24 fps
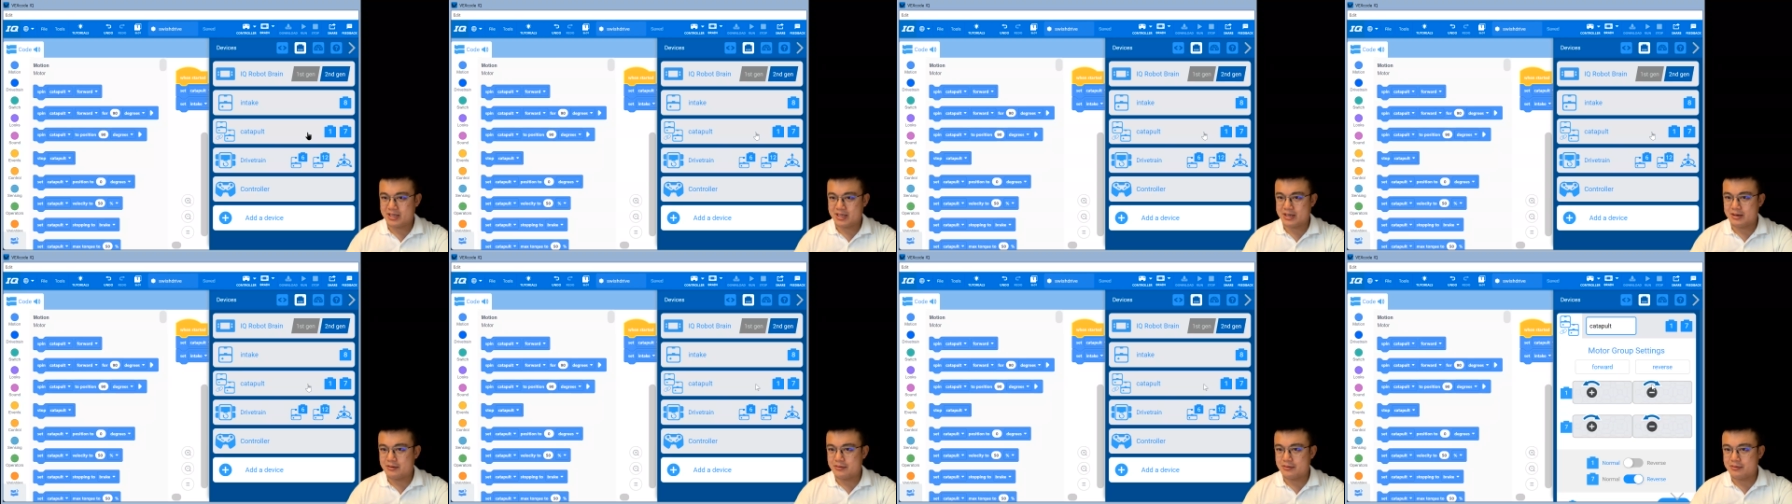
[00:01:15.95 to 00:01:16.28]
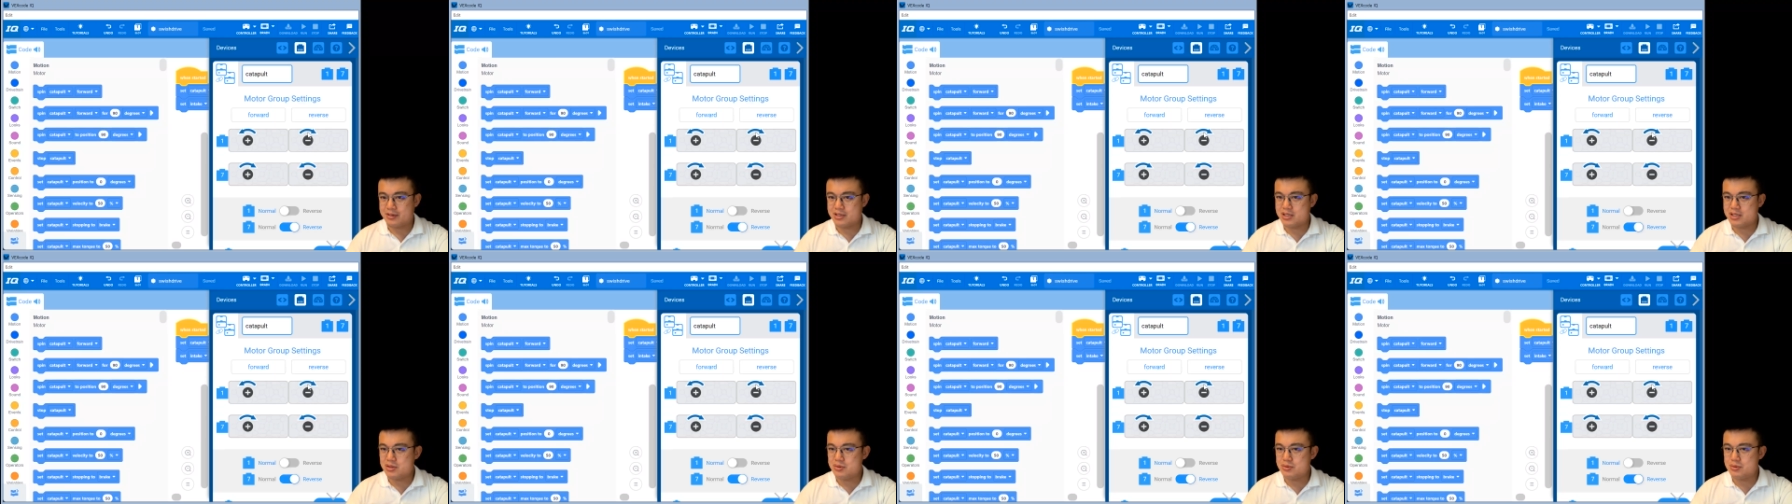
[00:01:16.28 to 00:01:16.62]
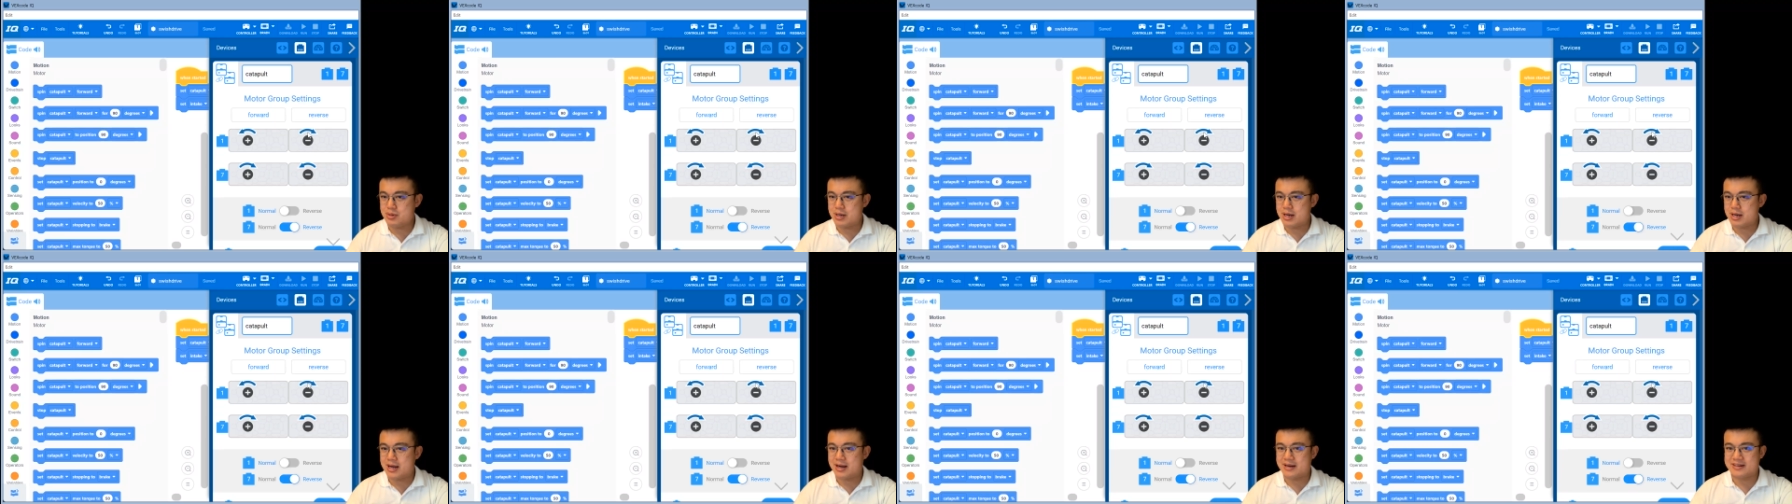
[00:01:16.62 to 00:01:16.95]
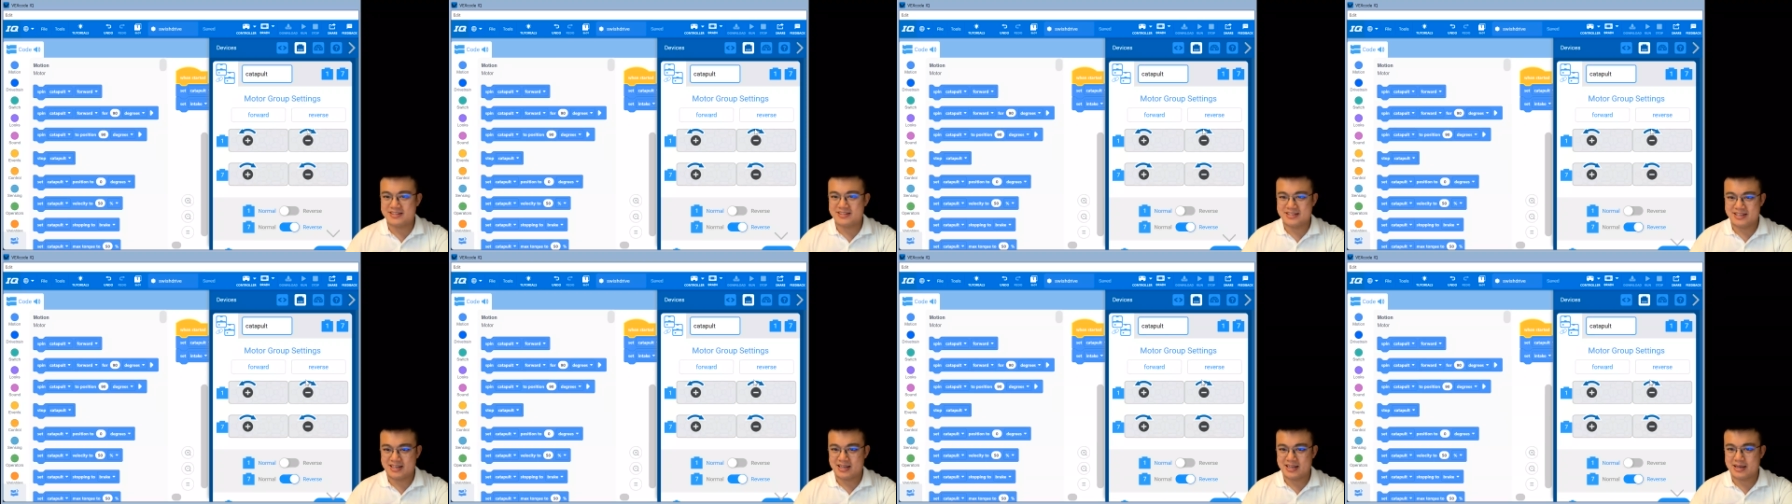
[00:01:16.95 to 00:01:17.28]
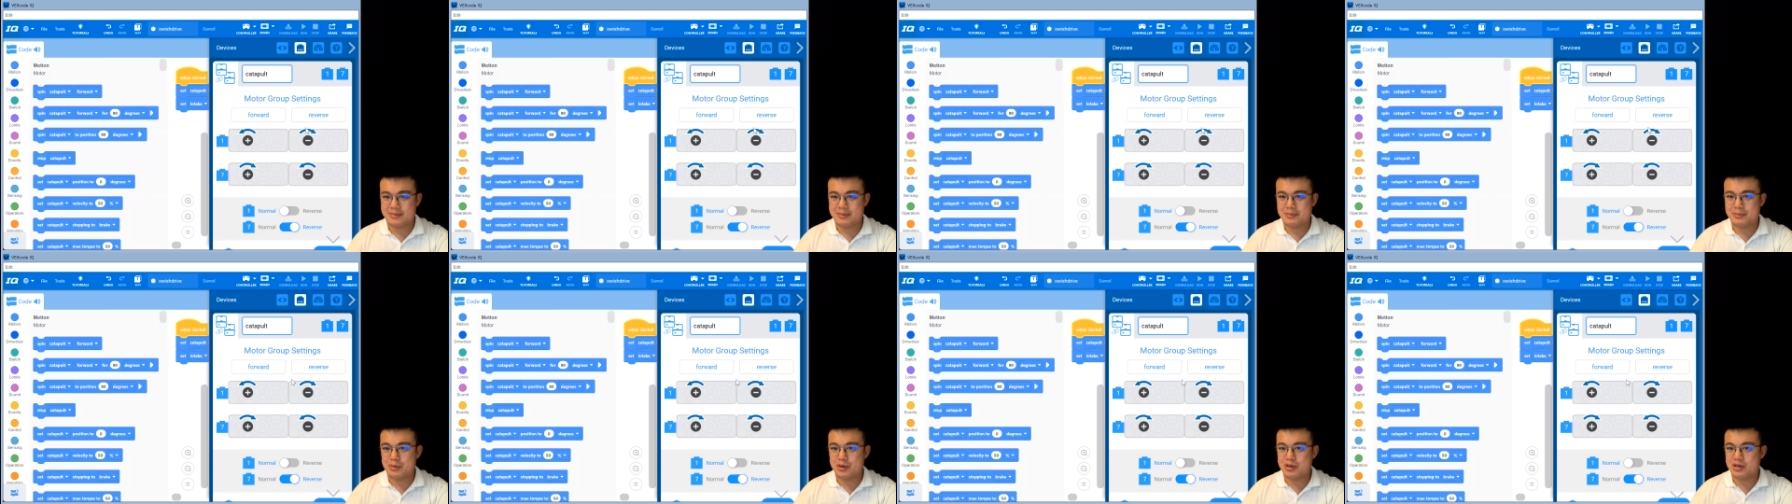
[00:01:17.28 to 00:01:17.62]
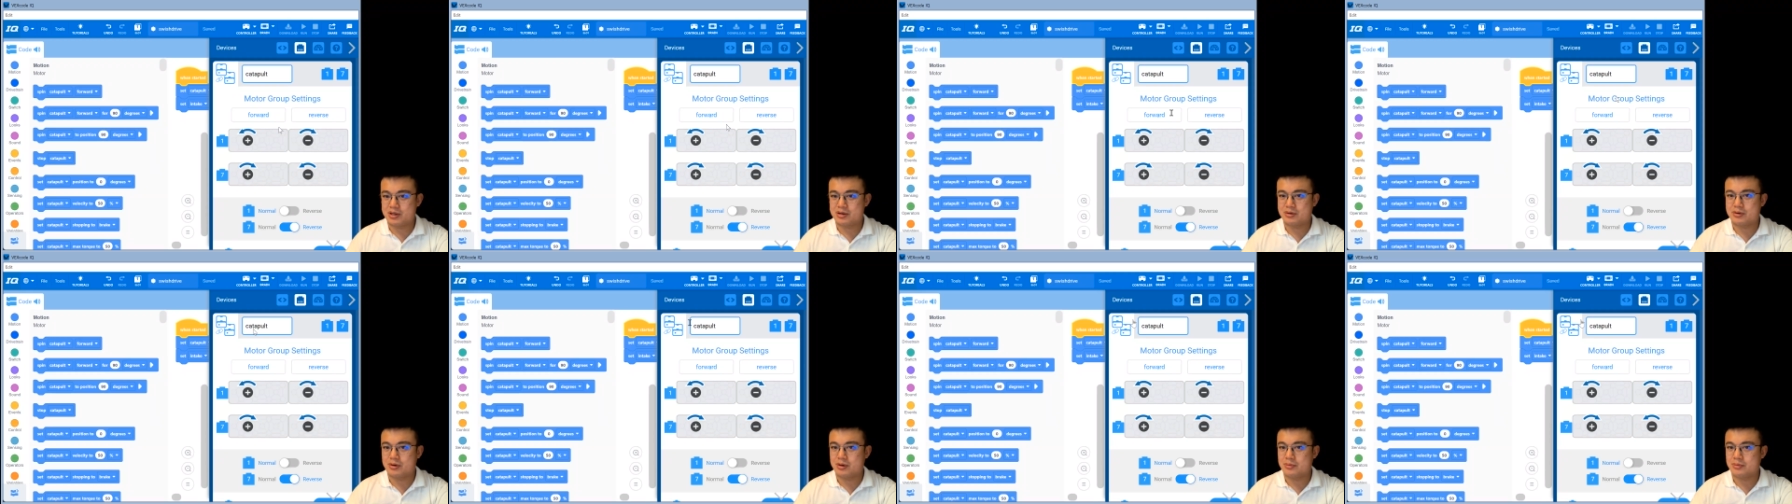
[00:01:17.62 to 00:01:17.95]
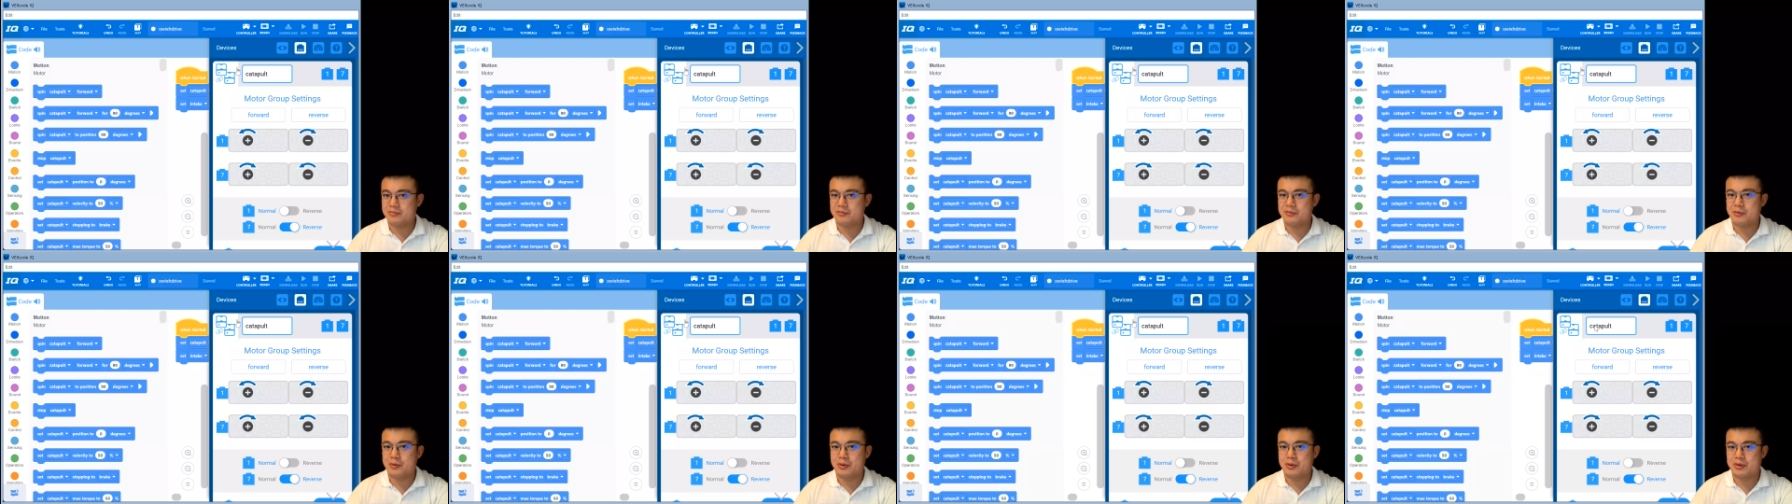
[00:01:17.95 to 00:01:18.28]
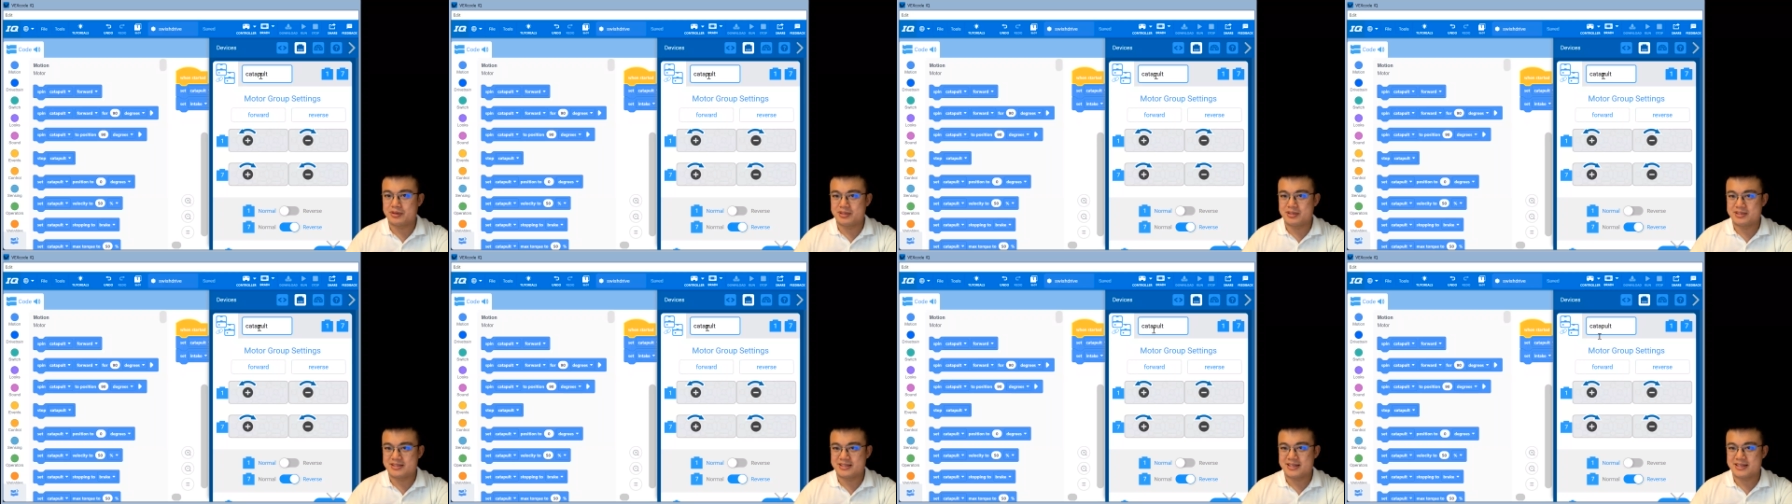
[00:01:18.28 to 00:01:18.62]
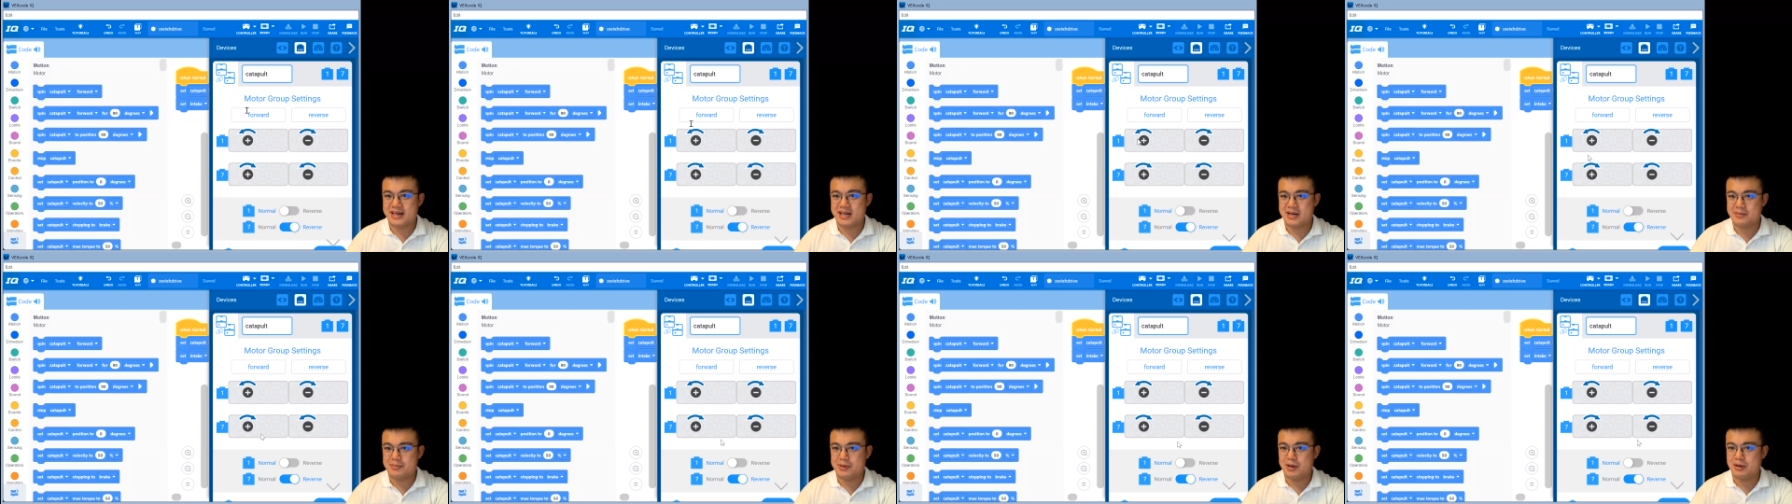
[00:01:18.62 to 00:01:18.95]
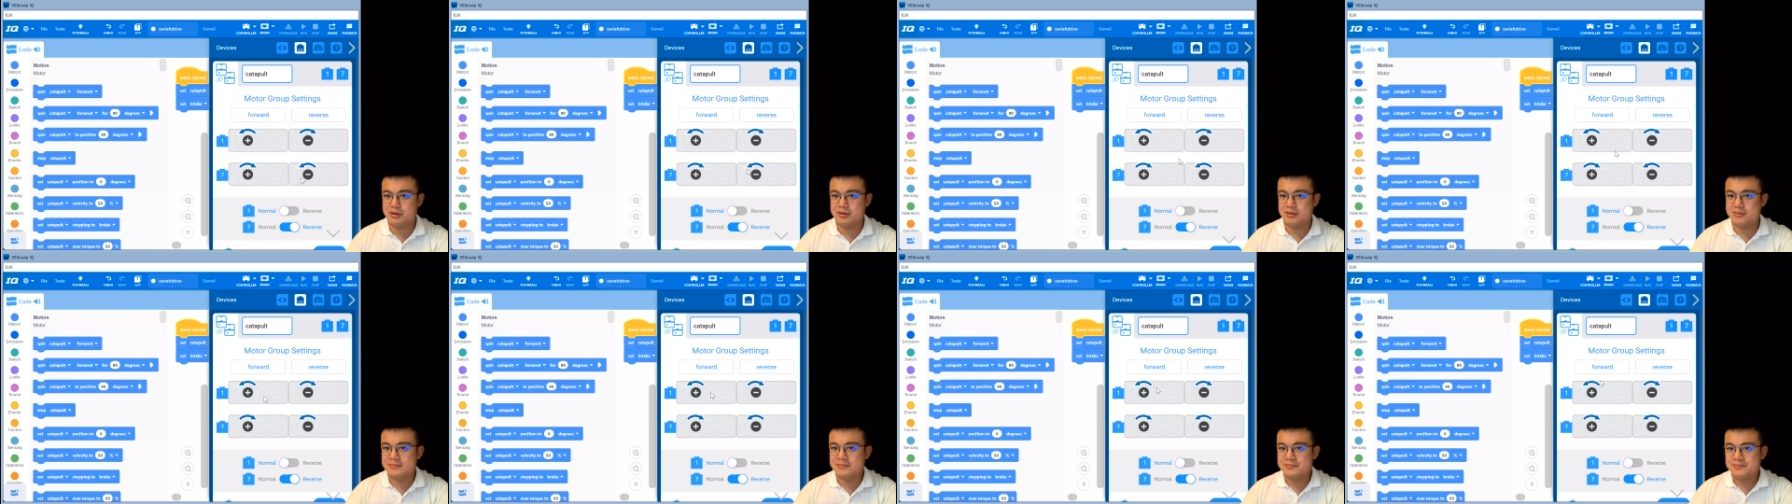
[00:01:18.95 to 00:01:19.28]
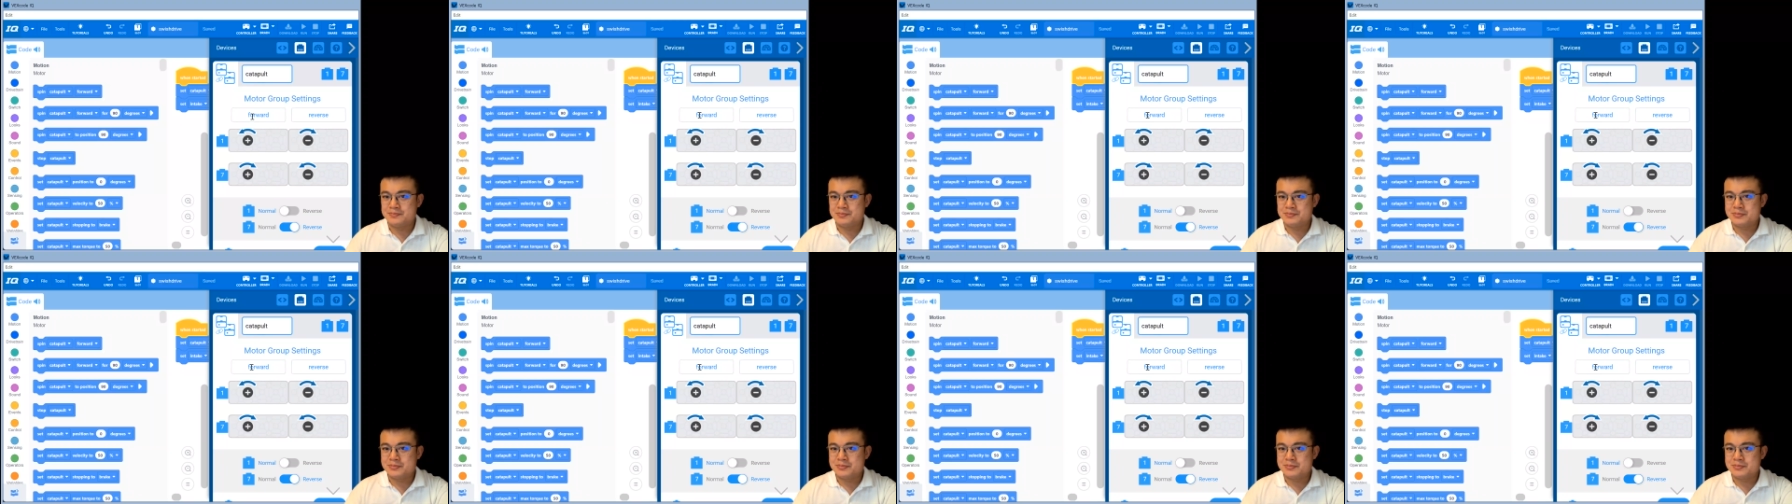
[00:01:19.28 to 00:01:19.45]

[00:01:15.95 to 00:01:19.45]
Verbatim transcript: Now, when you are setting up a motor group for this catapult,